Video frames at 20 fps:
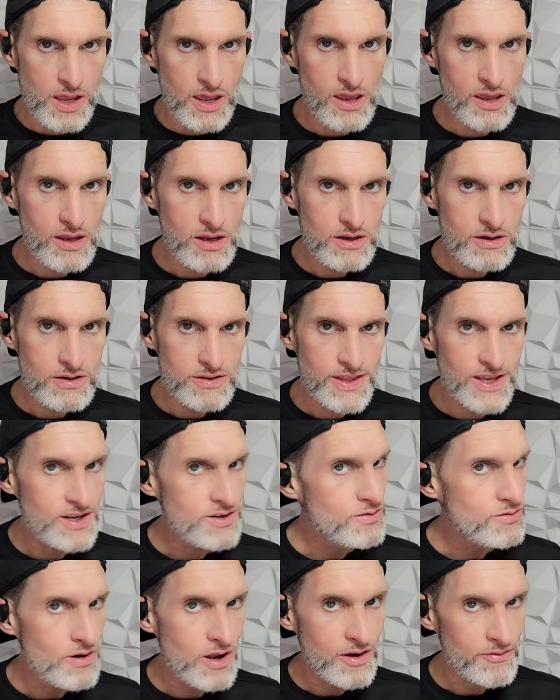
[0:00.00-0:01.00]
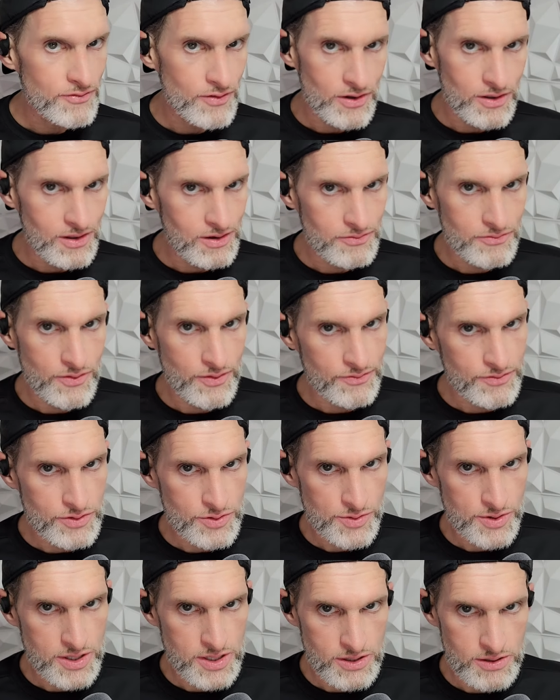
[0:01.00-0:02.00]
and they do not fall off of
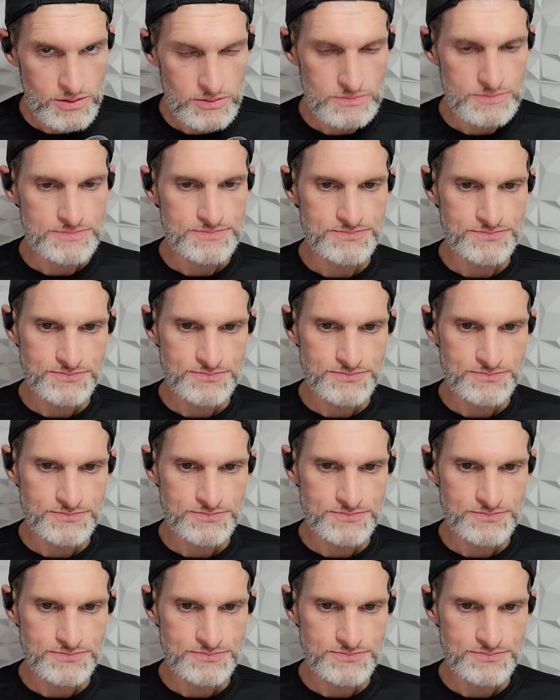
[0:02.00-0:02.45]
your ear.